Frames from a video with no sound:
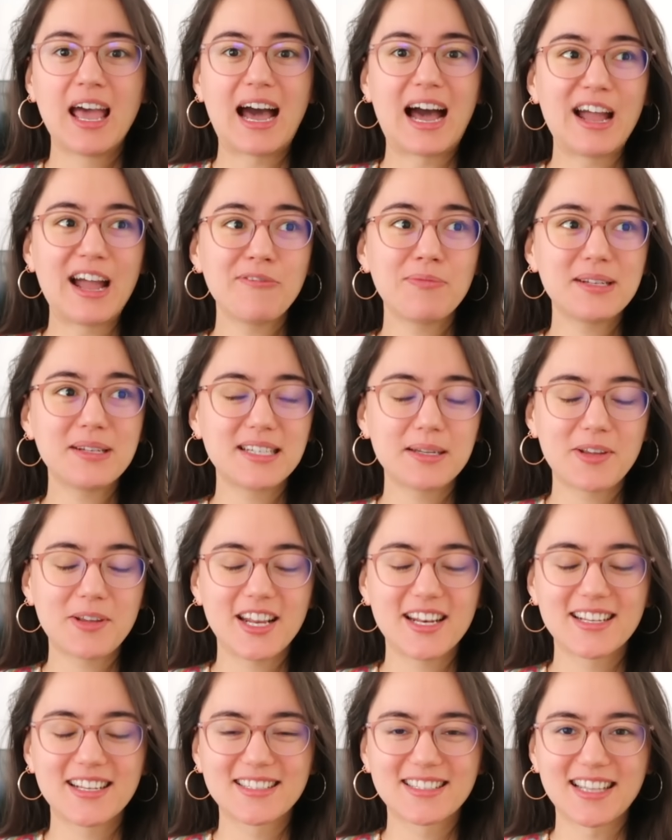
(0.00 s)
I've been
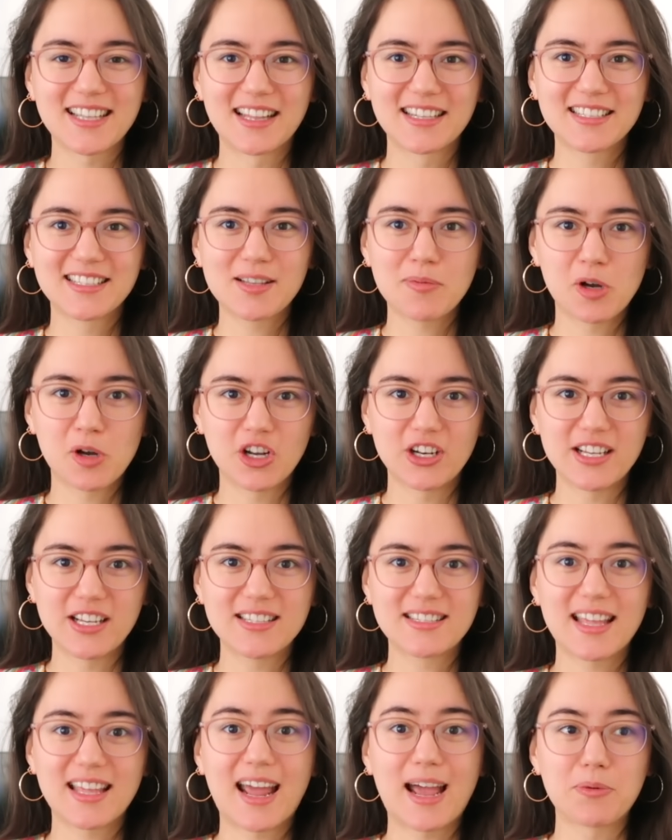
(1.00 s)
debating selling some
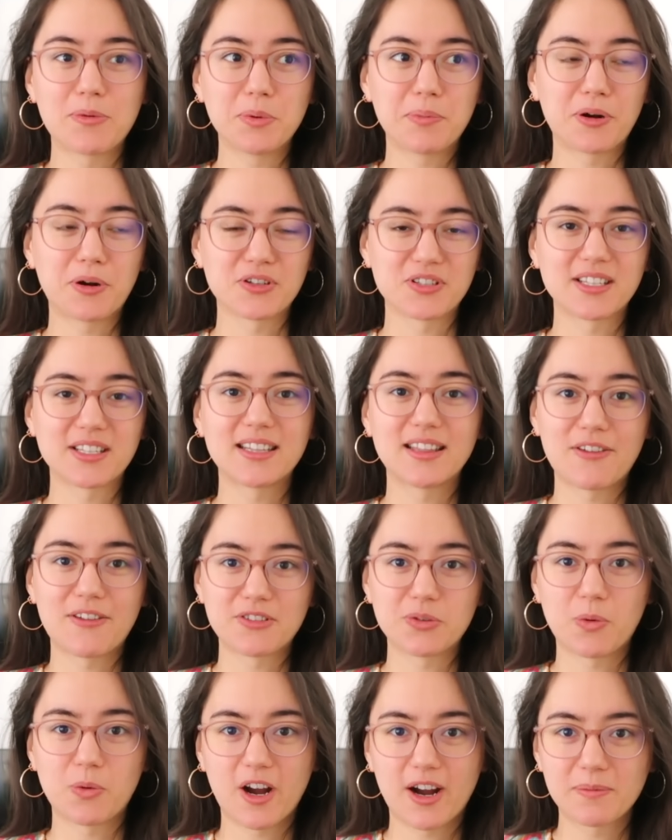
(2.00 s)
hoodies that I would personally love
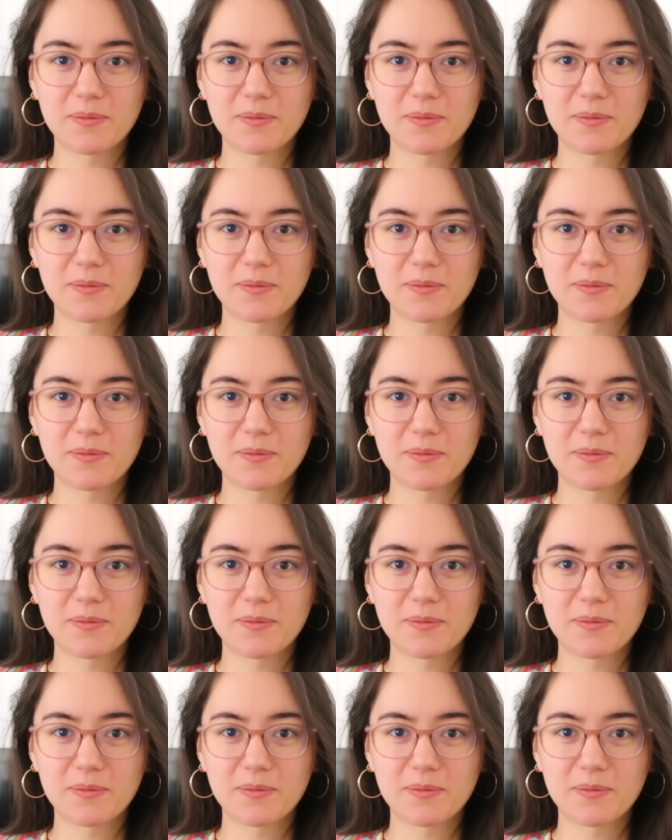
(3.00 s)
to wear.